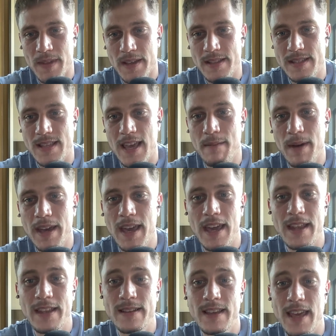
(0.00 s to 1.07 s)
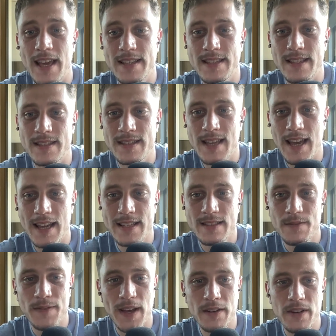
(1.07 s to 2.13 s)
Today my guest is Tas,
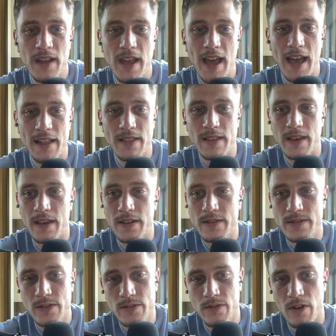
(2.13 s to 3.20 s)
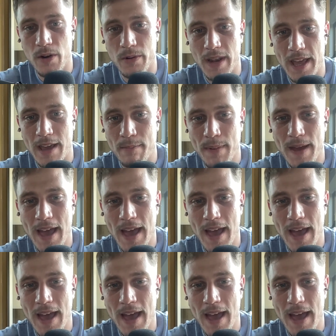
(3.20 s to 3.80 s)
founder at the Scroll Lab.